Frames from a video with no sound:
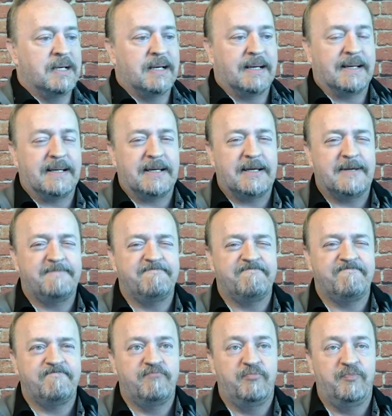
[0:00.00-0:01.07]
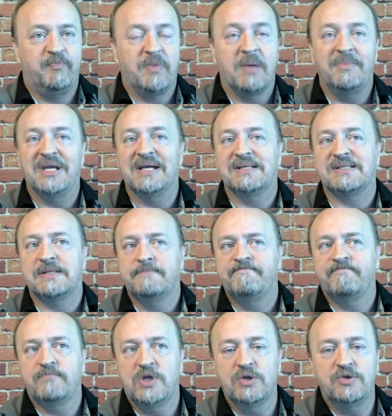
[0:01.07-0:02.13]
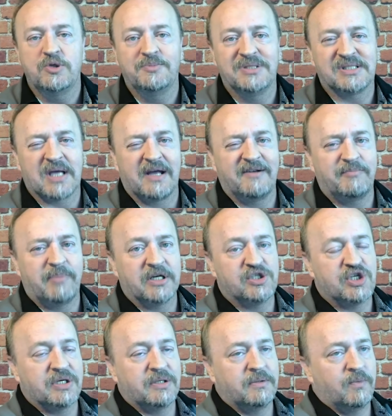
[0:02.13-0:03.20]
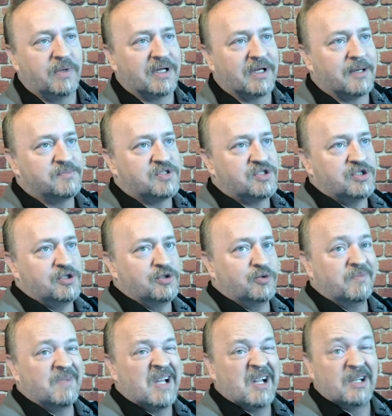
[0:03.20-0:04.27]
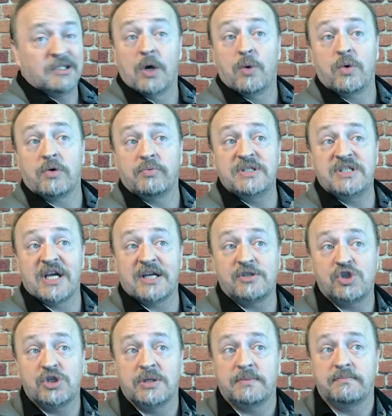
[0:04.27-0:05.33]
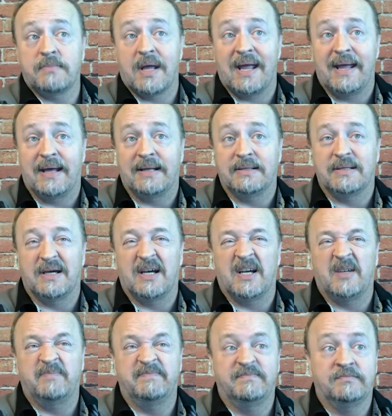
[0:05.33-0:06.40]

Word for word: Um, because YouTube is kind of punishing when it comes to lower retention and uh,